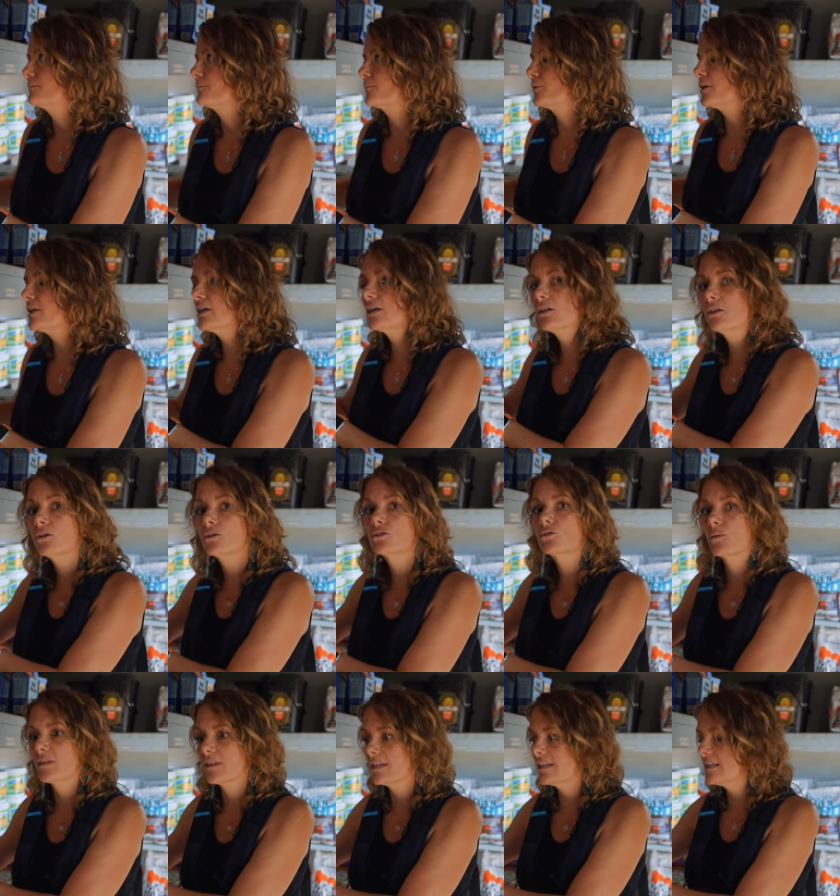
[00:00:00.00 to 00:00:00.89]
pretty
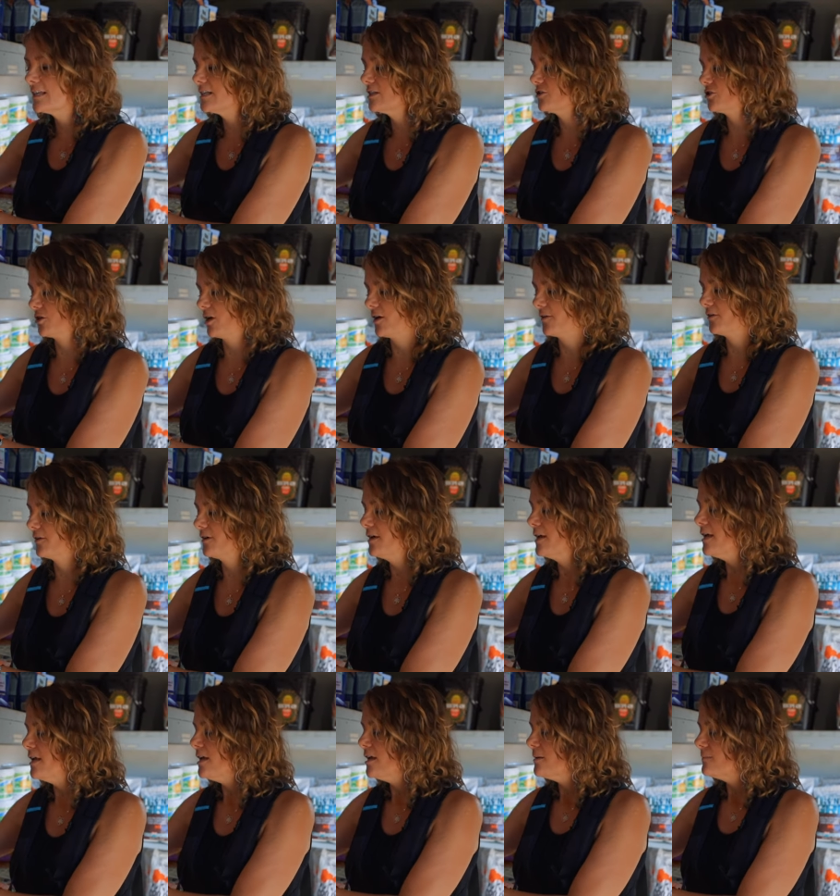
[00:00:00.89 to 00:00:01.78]
close within each other,
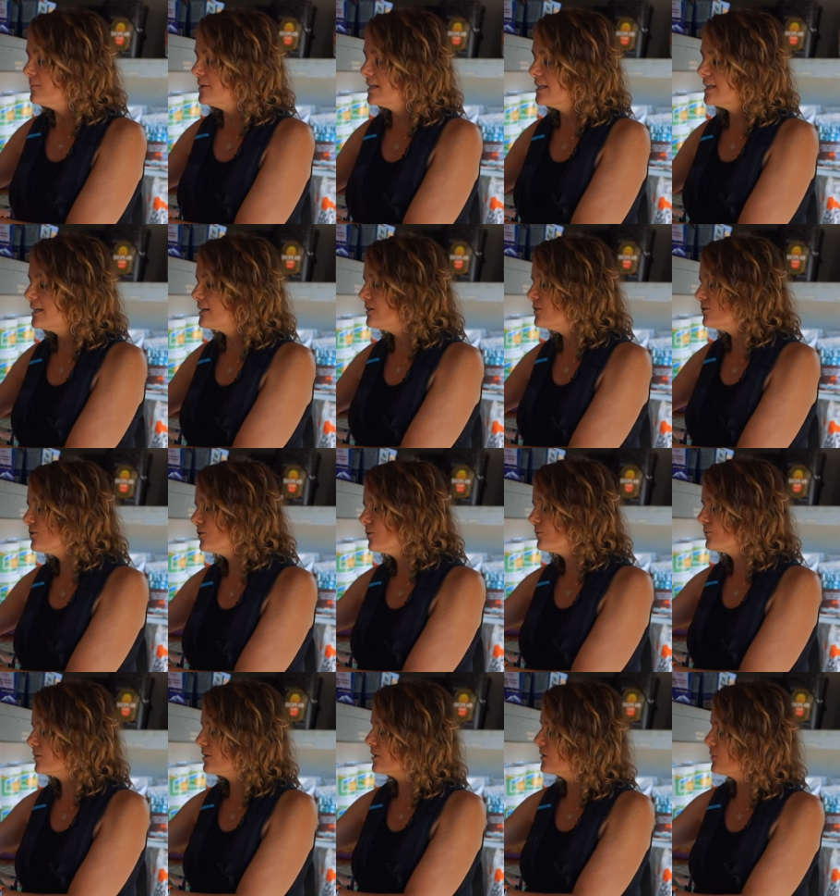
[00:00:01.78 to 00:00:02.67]
meaning you
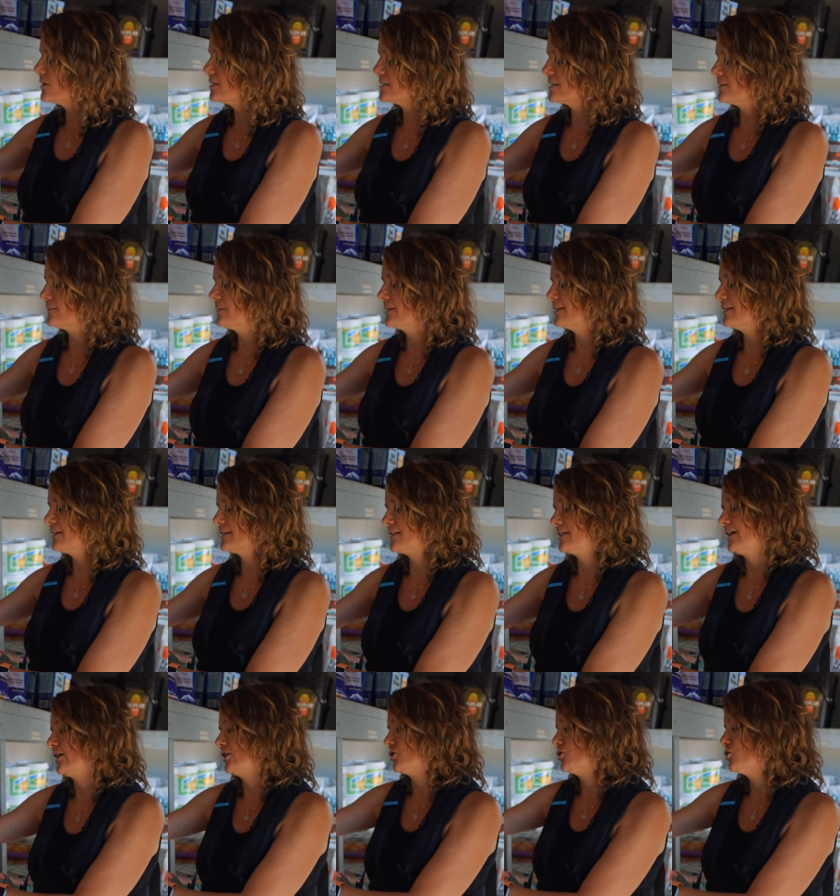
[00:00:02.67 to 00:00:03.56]
don't really want something that's
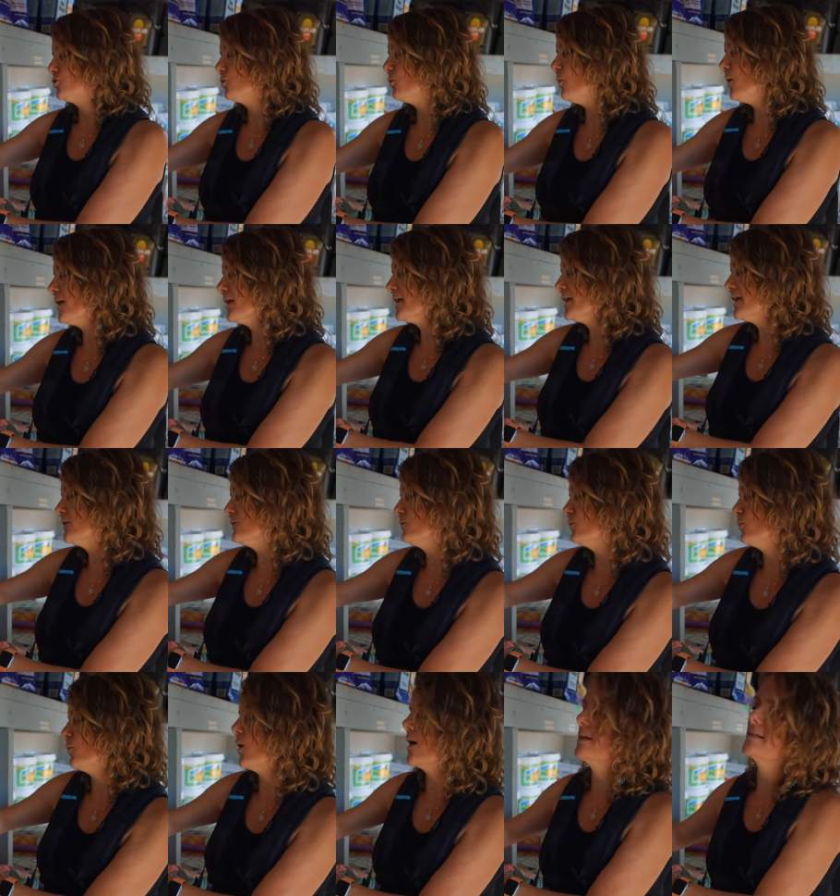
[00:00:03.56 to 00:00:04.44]
like a
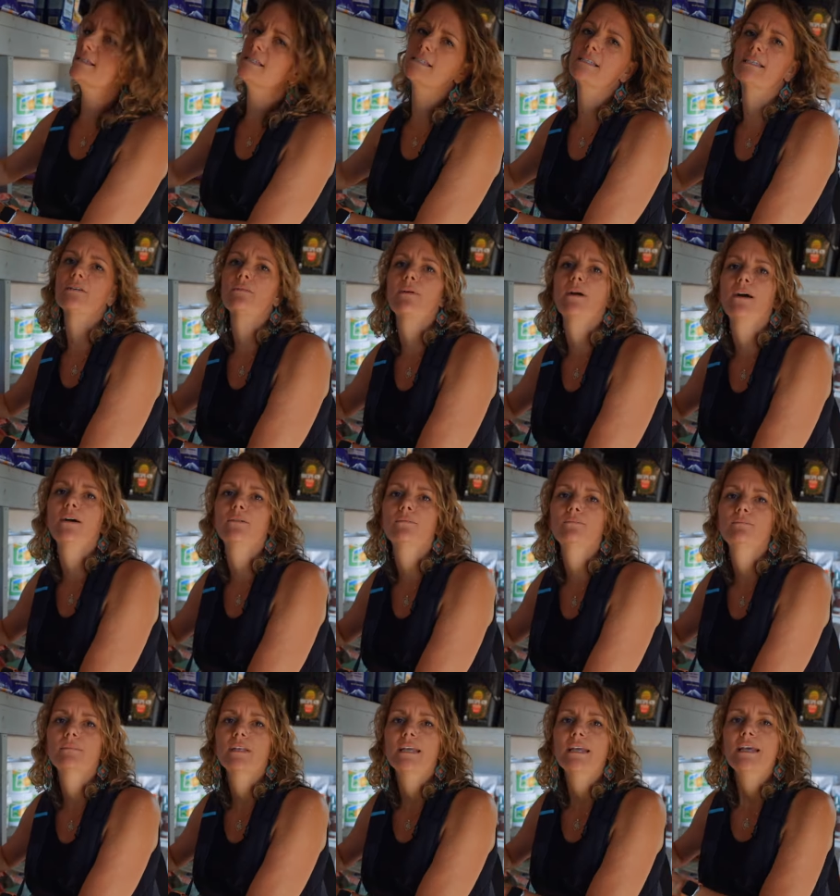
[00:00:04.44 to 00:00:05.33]
21 0
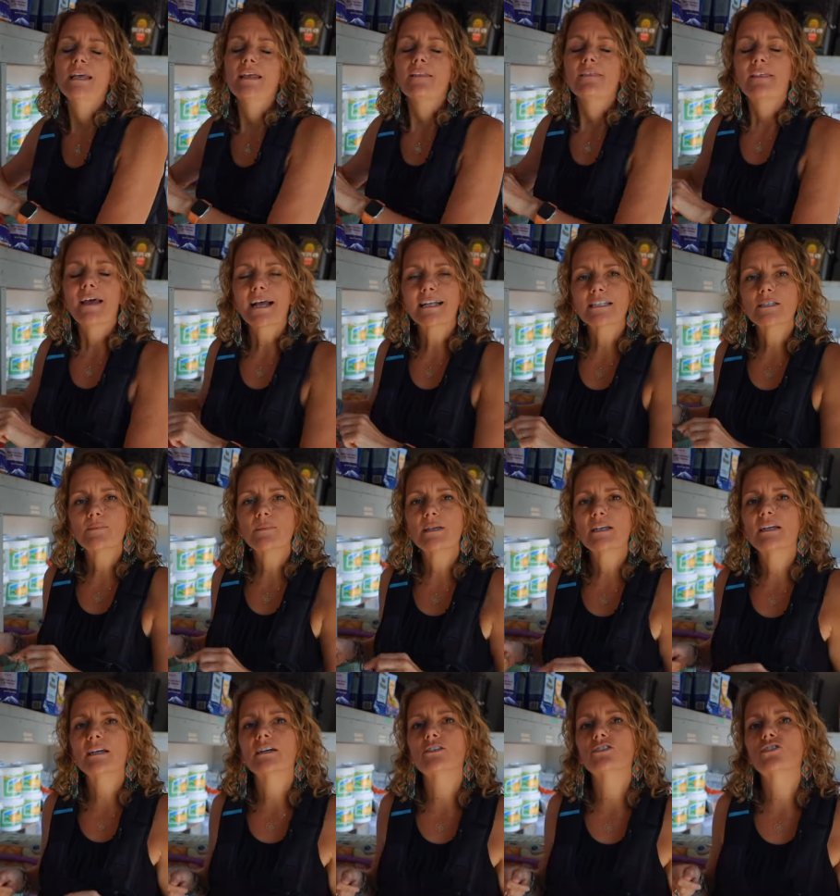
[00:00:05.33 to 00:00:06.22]
That's
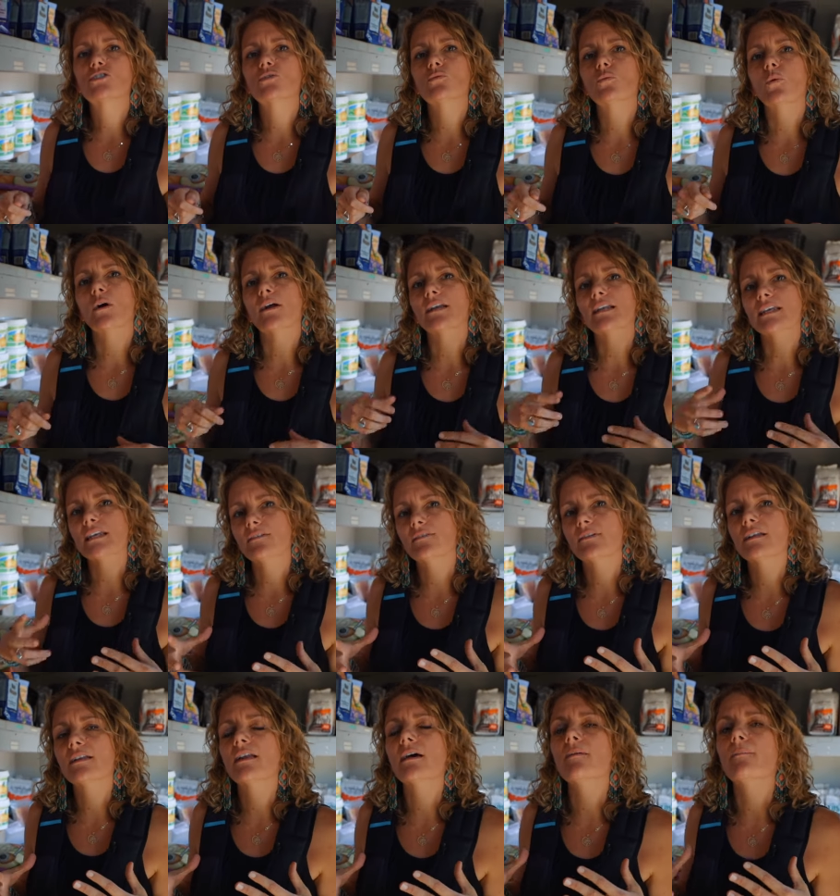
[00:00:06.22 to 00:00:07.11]
because you want
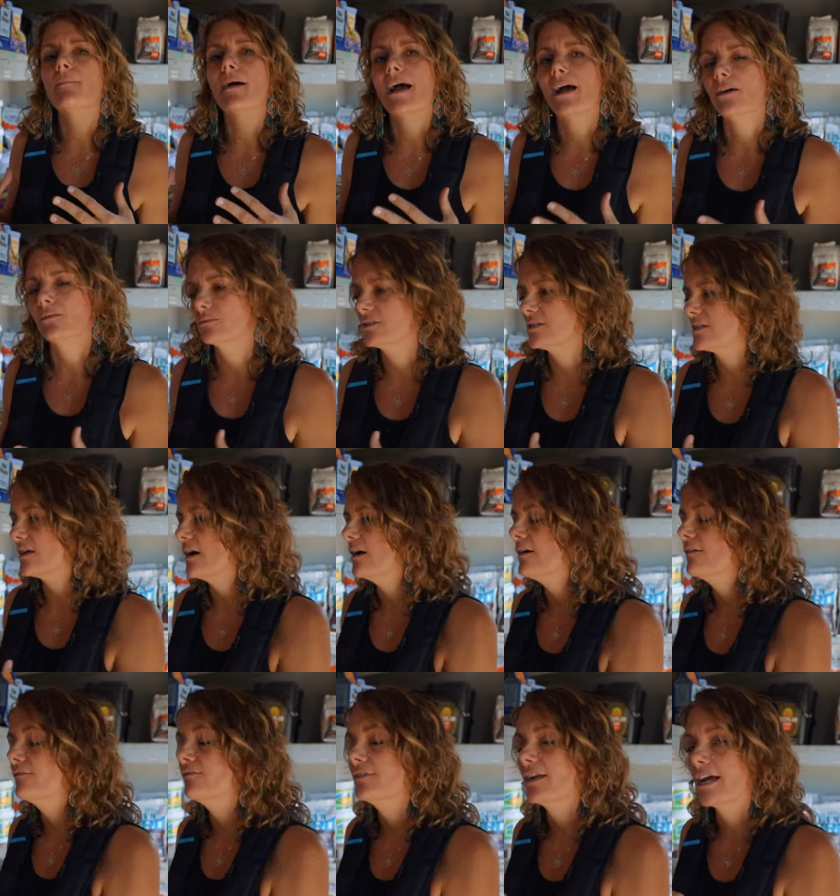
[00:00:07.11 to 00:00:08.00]
even amounts
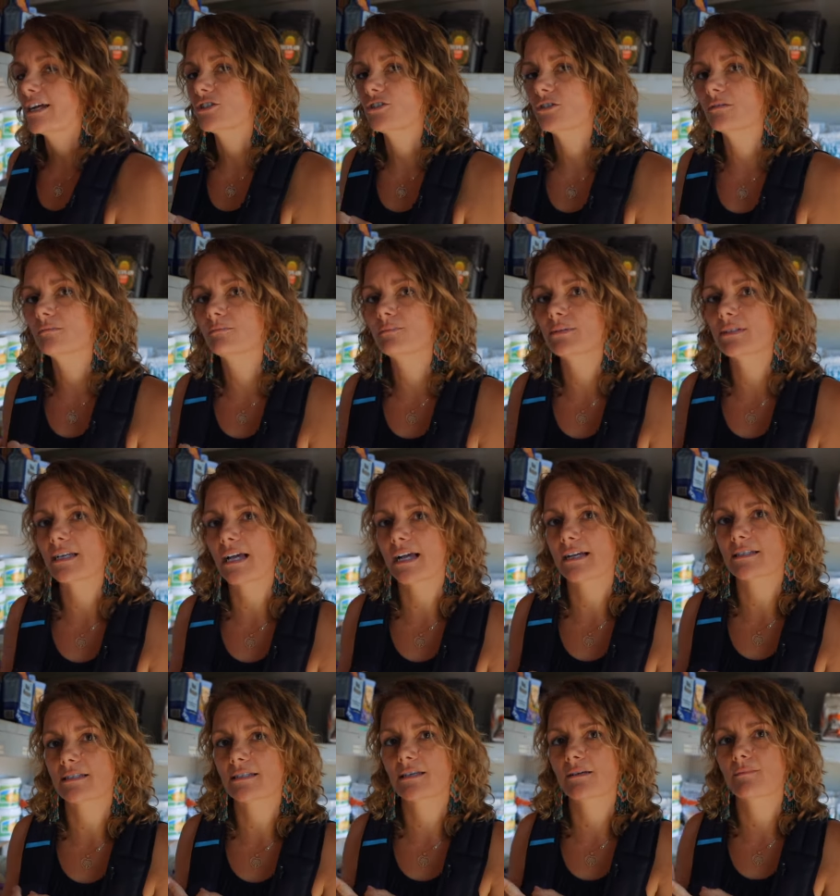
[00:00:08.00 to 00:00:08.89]
of nitrogen,
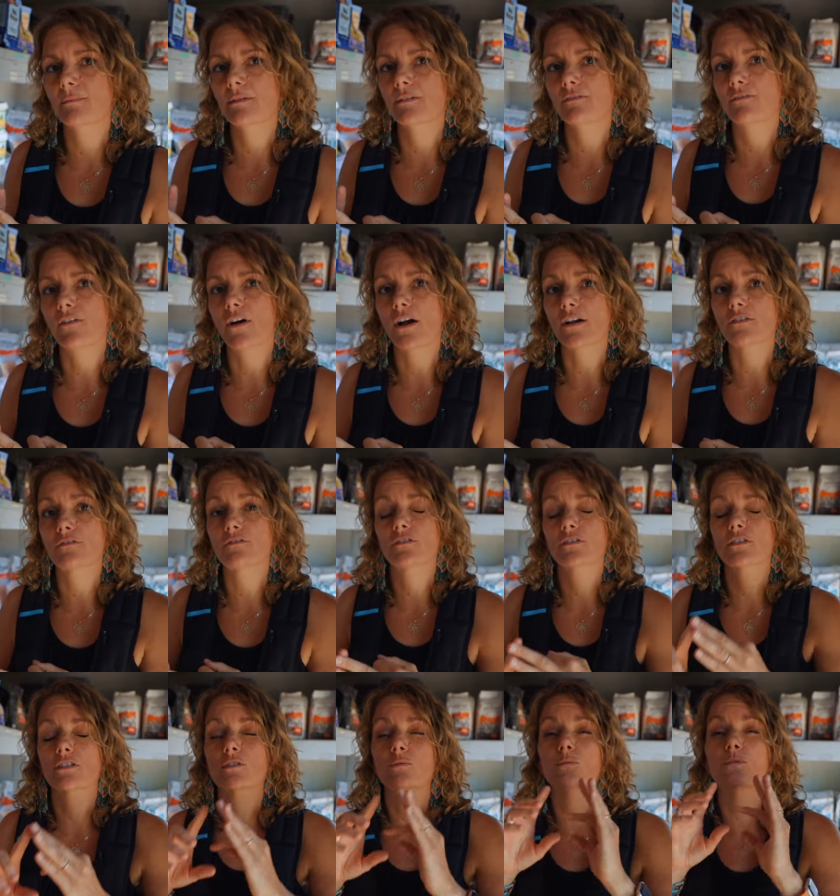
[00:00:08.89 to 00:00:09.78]
potassium, and
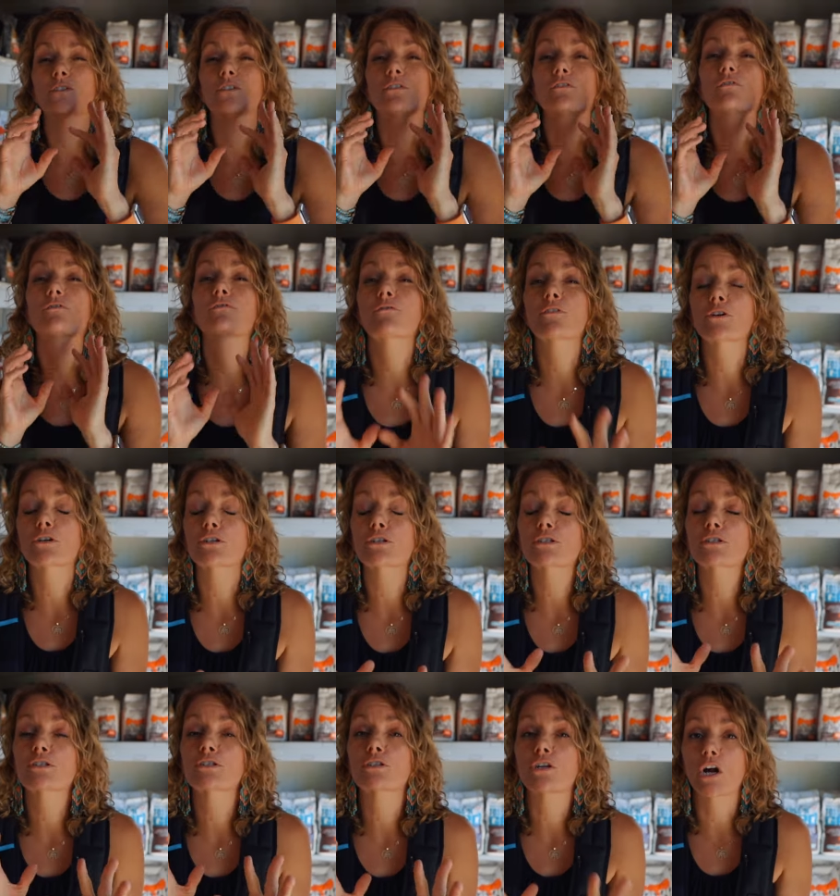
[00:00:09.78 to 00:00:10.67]
phosphorus when you're
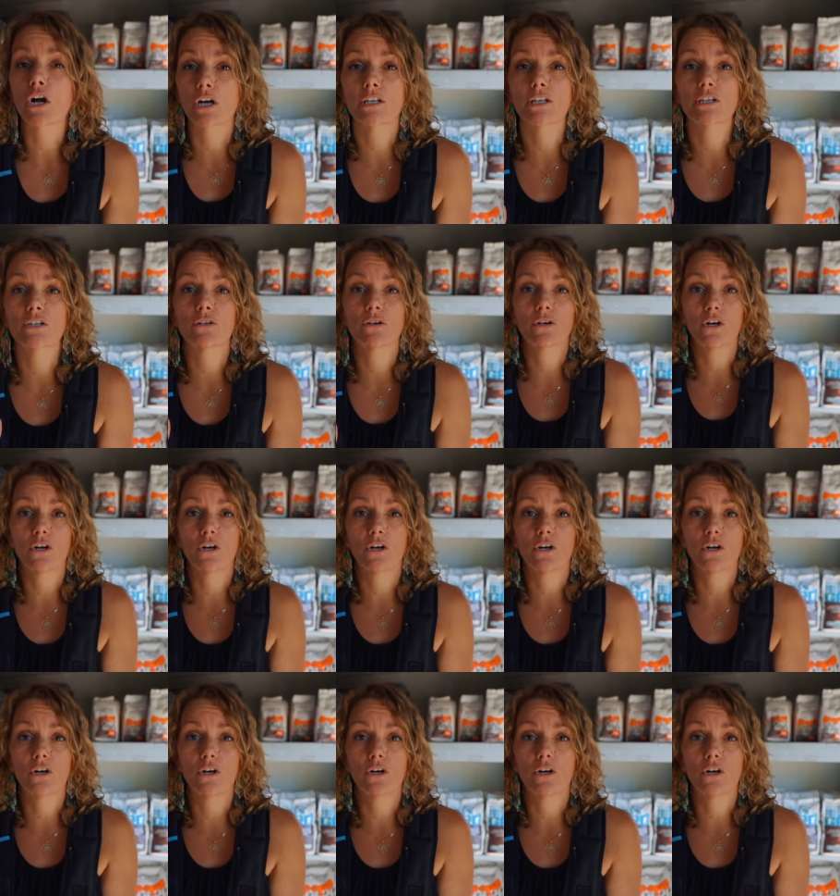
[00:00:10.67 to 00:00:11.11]
first starting your